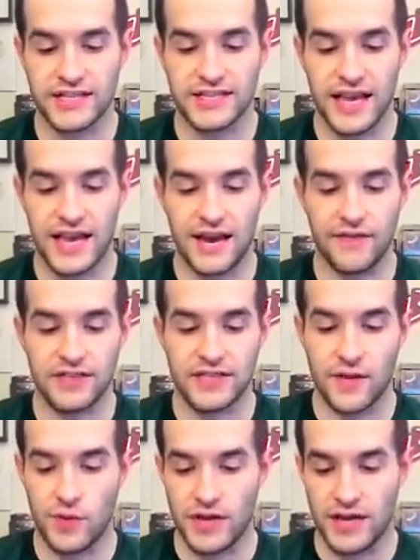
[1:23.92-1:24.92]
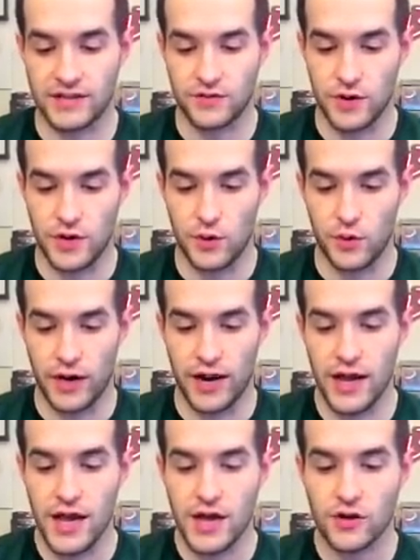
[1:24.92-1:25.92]
and say it every time we get to a new one.
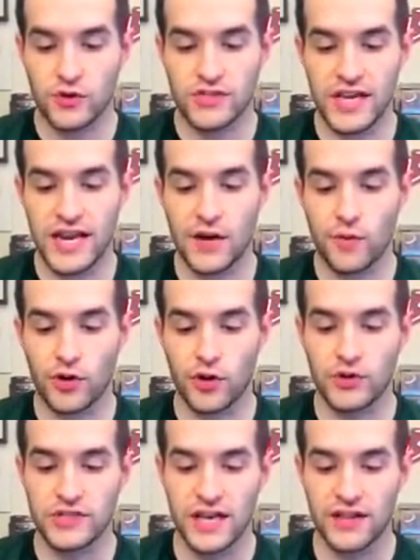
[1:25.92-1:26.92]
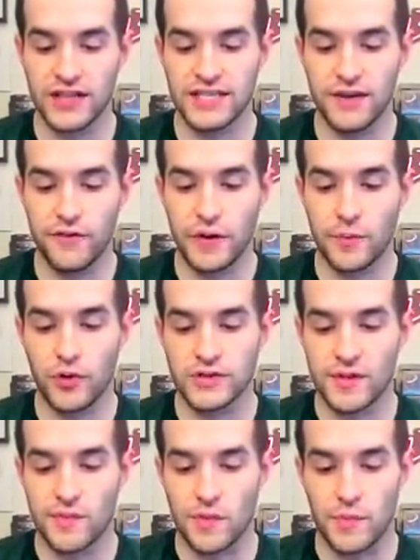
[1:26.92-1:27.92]
Crusadia Reclusia. Let's see if we can pull
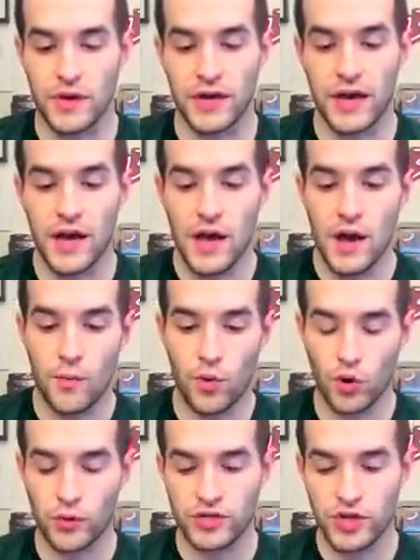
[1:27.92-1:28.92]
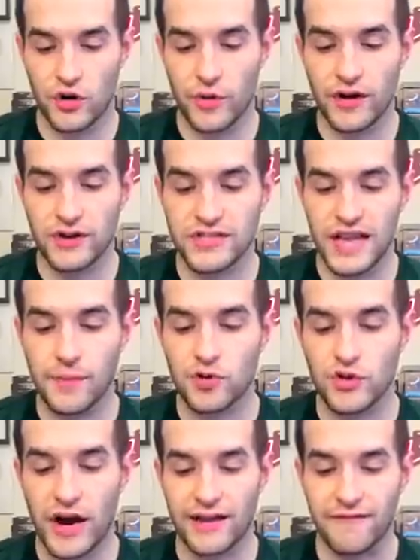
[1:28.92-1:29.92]
something big. War Regenerator. Cyber
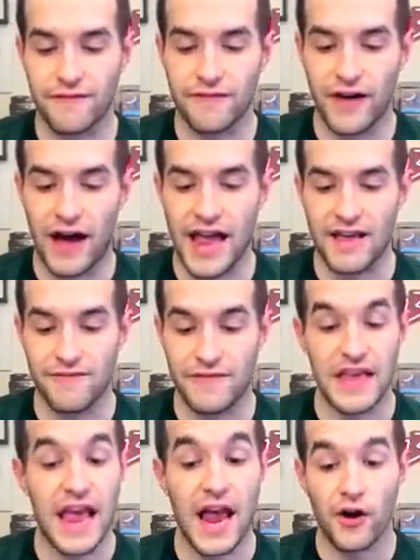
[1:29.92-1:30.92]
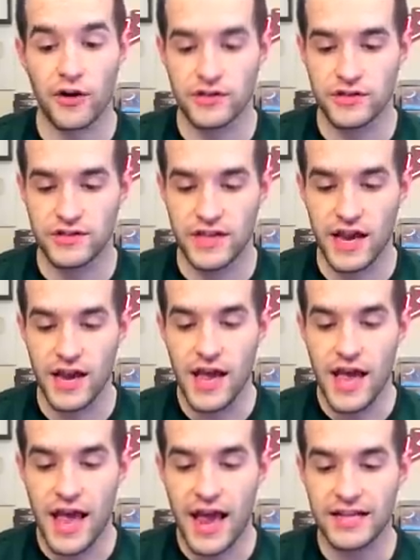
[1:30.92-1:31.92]
Dragon Vieira, I should say.
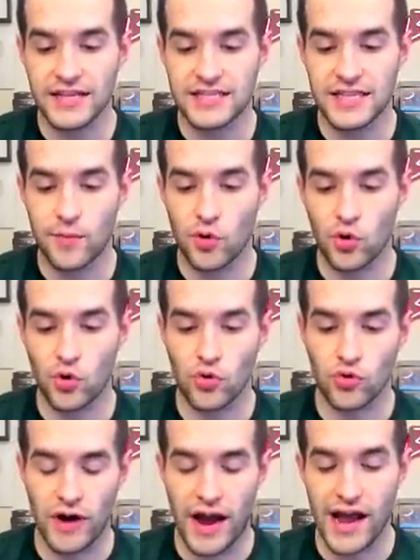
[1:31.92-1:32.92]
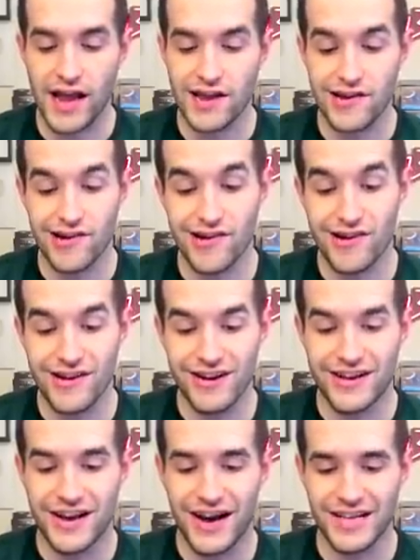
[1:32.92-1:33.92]
Hand
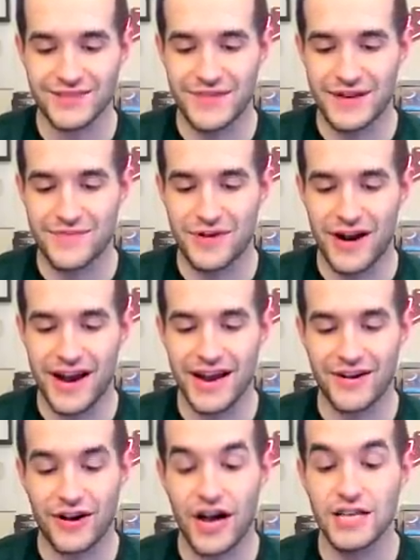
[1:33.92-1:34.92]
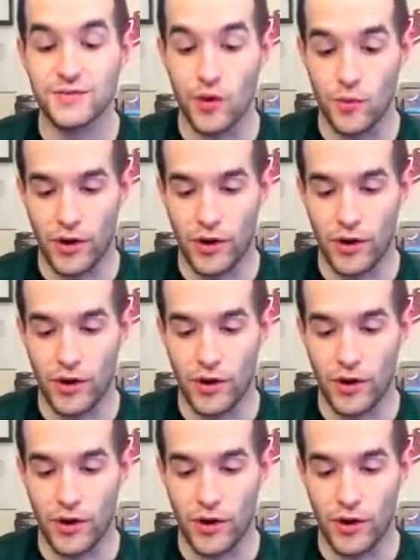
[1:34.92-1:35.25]
Simmeriger. Cosmic Brain or Cosmo